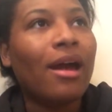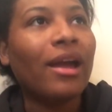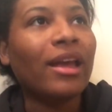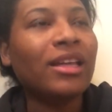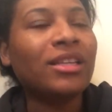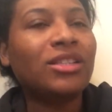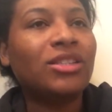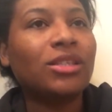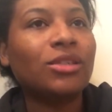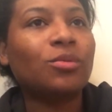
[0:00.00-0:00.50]

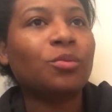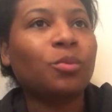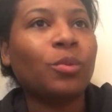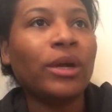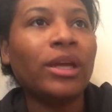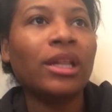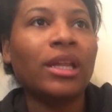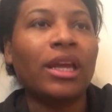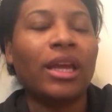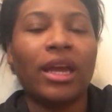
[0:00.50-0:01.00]
it's just
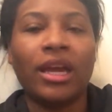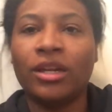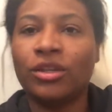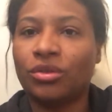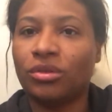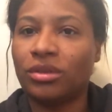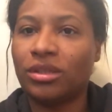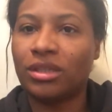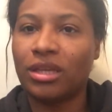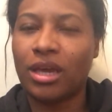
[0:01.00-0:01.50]
really
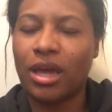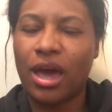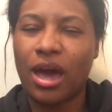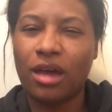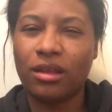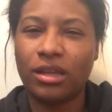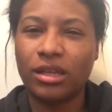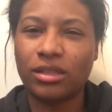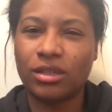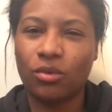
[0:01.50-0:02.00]
interesting
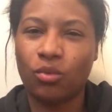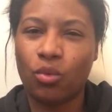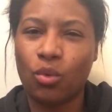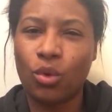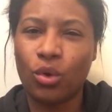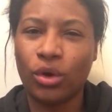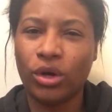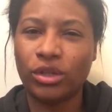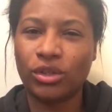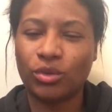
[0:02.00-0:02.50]
how these
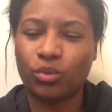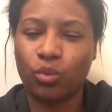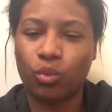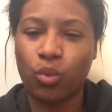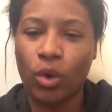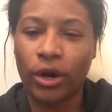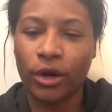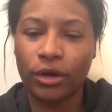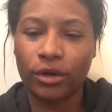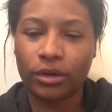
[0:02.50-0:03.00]
awards
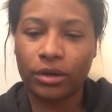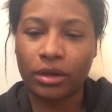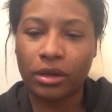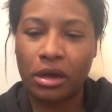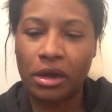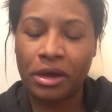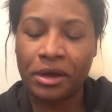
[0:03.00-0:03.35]
work.